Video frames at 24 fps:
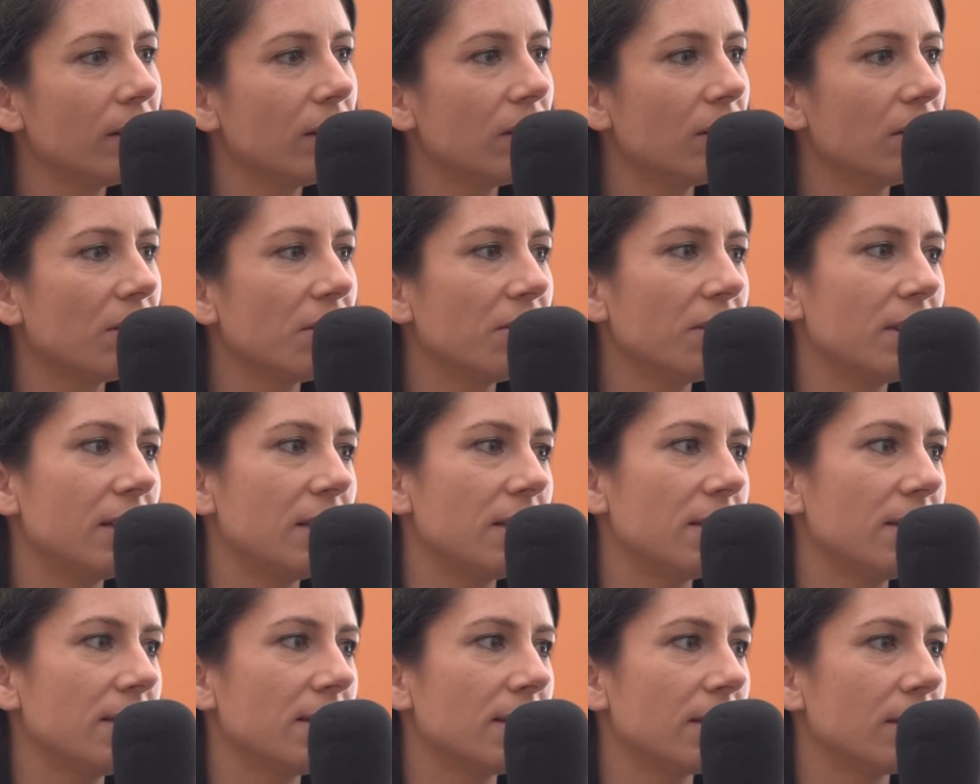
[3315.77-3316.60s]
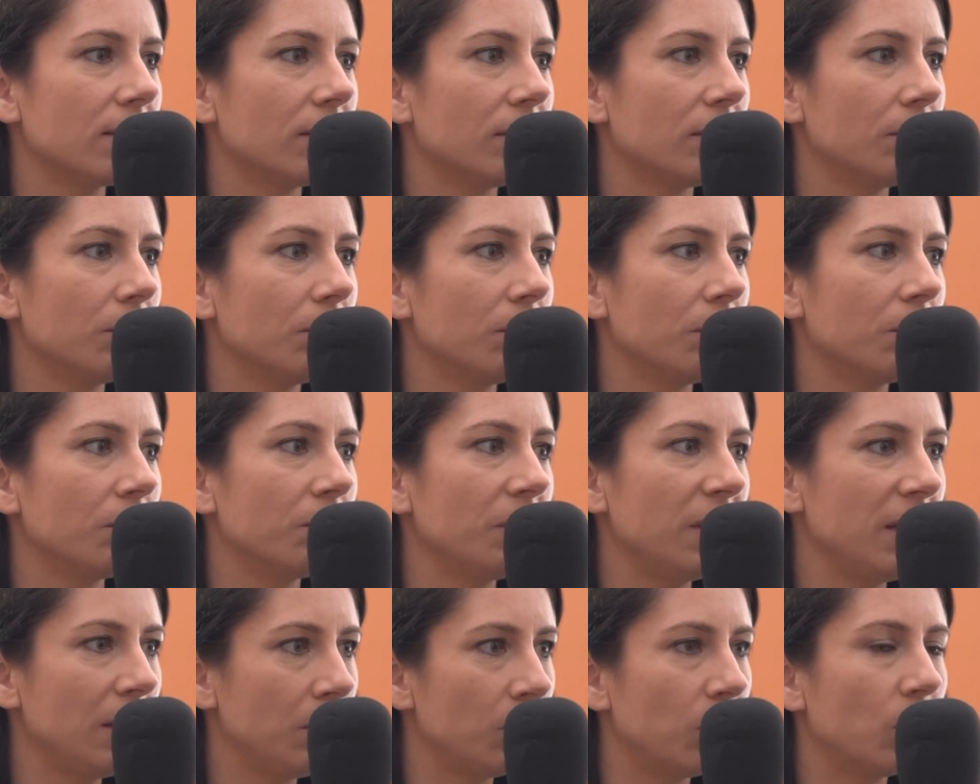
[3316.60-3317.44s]
are all these
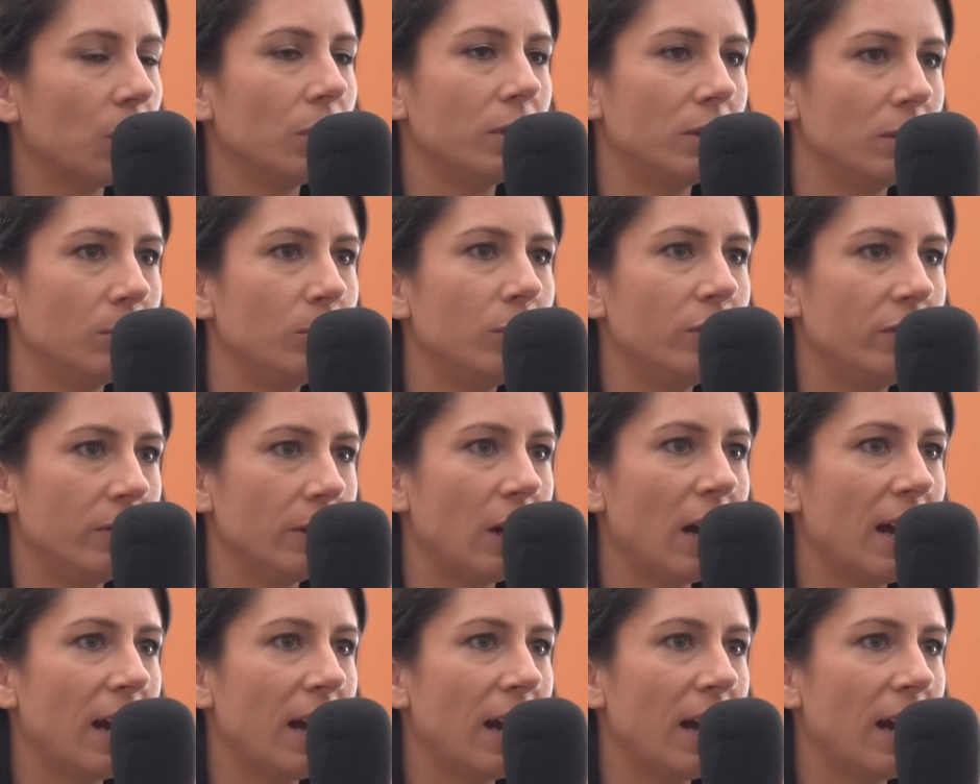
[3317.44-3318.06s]
people in the movie,